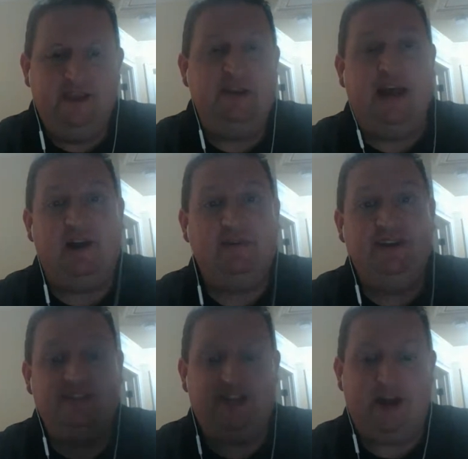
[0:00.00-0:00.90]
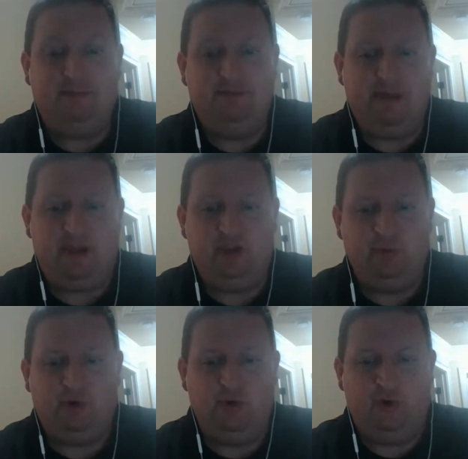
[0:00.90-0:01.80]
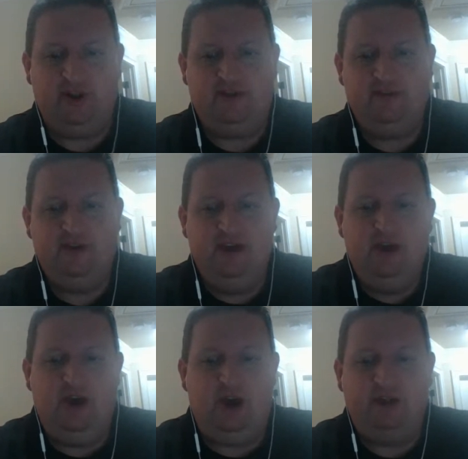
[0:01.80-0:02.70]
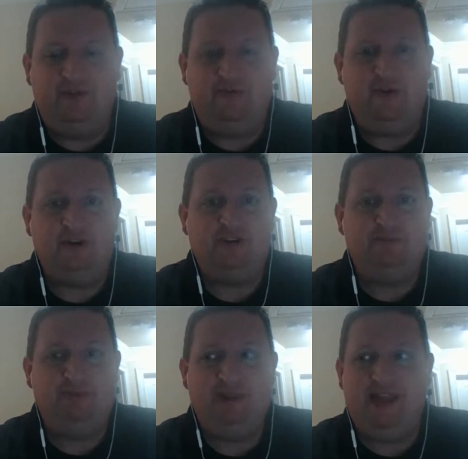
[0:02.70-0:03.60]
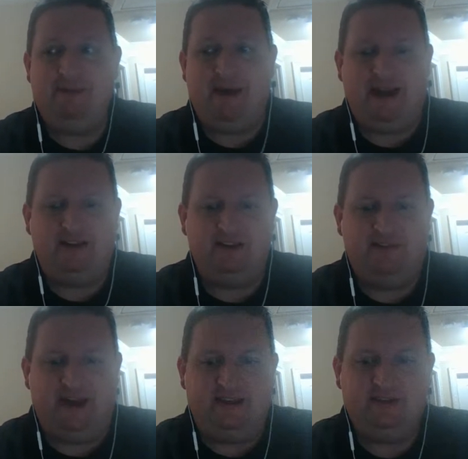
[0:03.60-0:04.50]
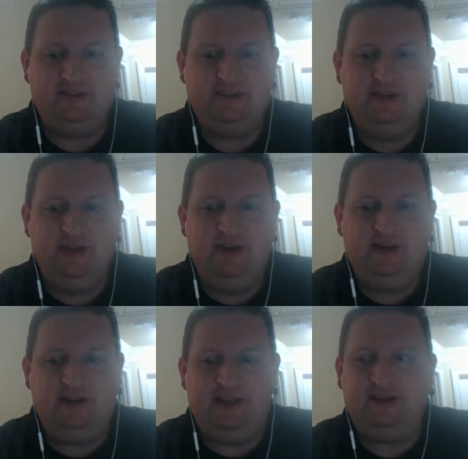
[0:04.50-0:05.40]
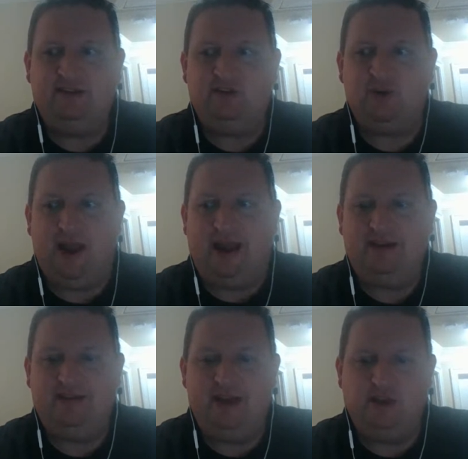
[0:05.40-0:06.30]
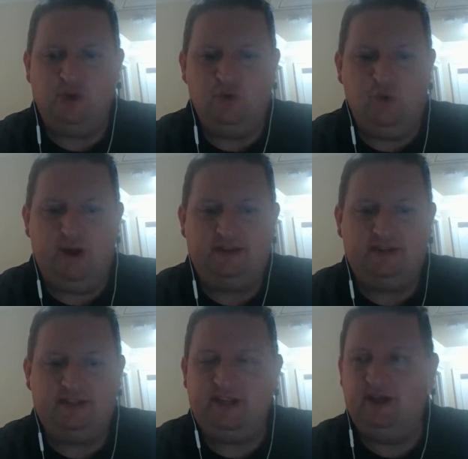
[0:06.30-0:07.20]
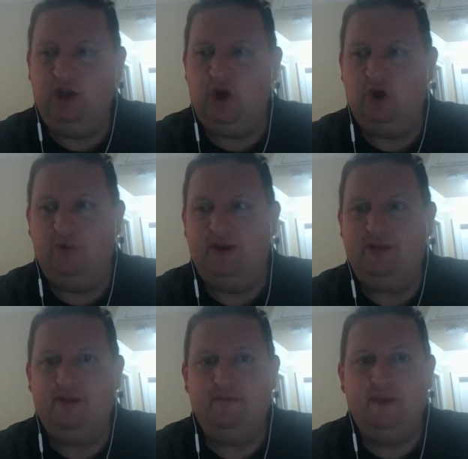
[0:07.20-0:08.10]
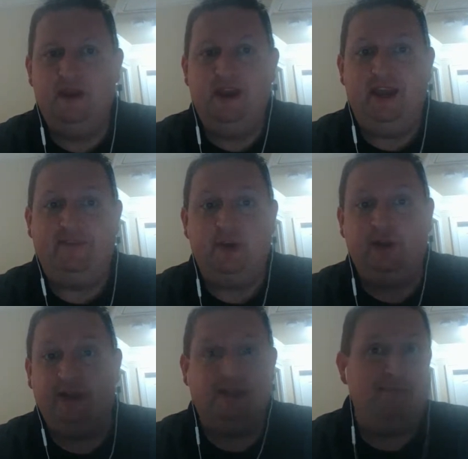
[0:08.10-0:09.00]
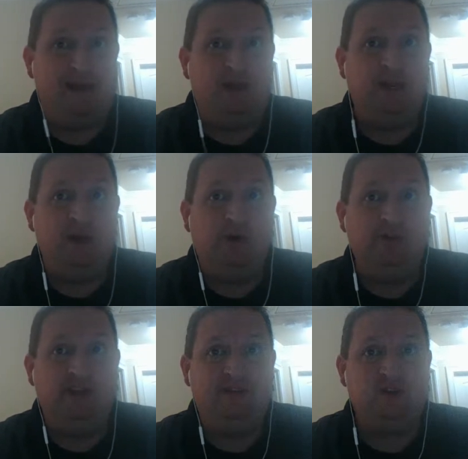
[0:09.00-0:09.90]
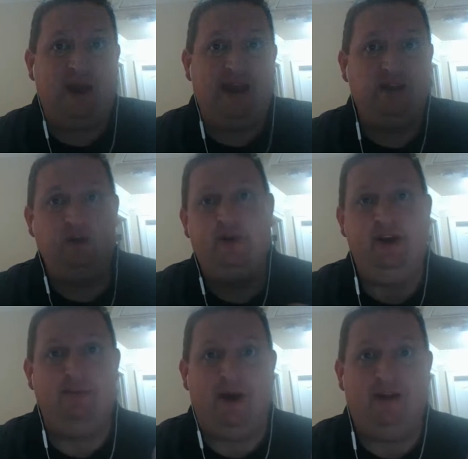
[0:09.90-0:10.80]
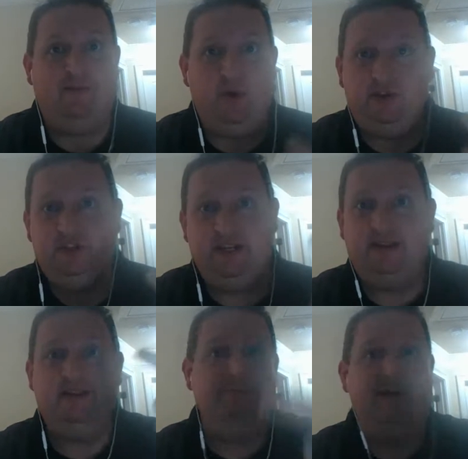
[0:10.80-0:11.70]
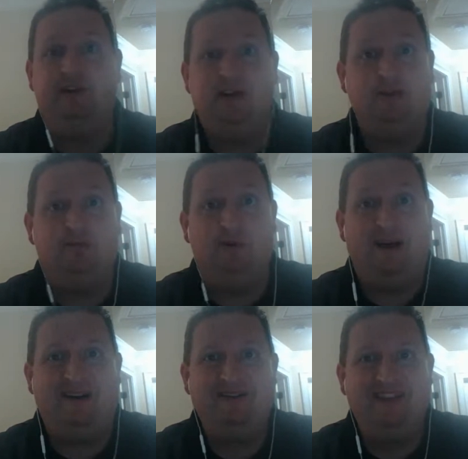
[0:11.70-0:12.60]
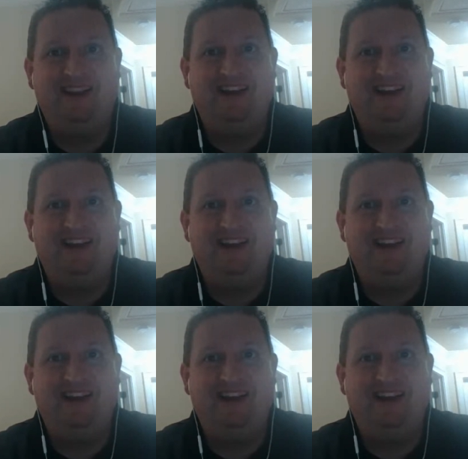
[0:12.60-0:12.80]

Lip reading: Now it's time to make your recording. On the first playback device, click the track that you want to sing along with. If you click the melody only track, you'll hear my voice singing the melody throughout.